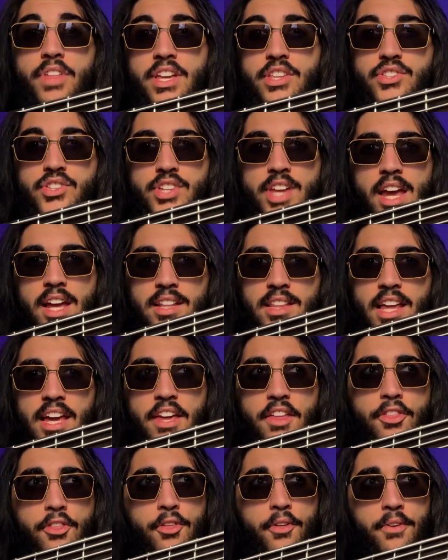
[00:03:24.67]
a scale
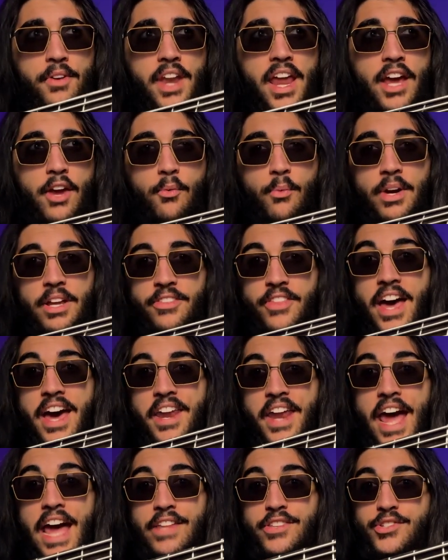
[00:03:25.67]
length, neck width, and
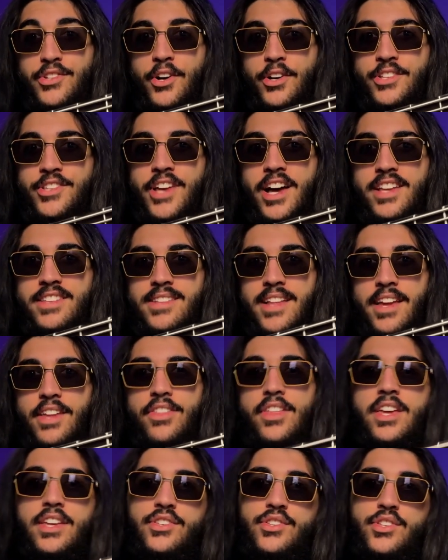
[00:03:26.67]
headstock size like
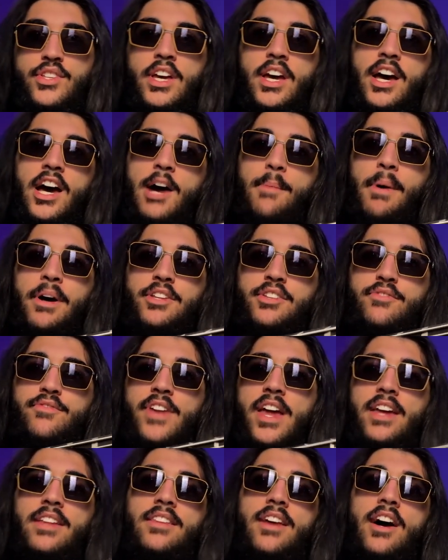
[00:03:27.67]
this, a bunch of
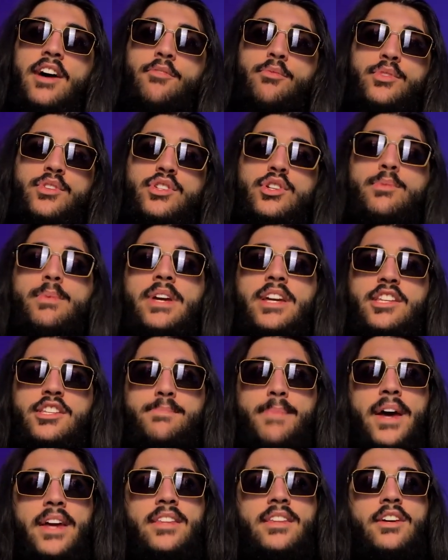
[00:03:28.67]
neck dive was to be
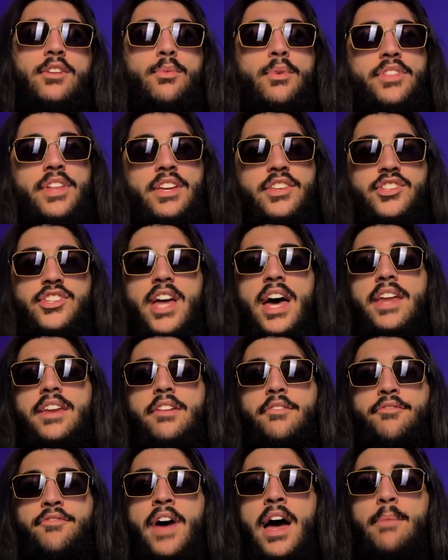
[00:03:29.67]
expected with a standard
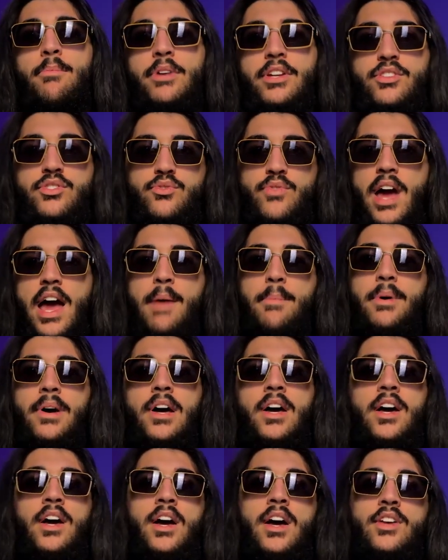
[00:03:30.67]
fabric strap,
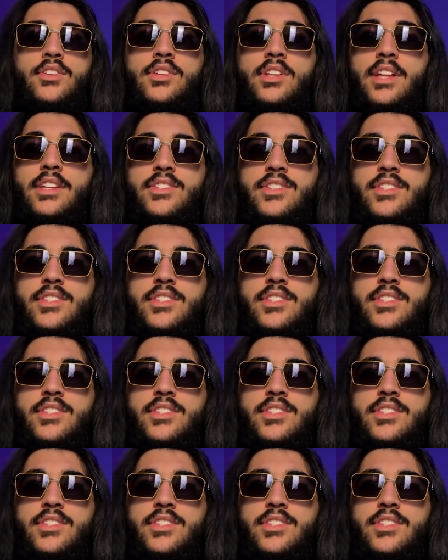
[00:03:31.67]
so let's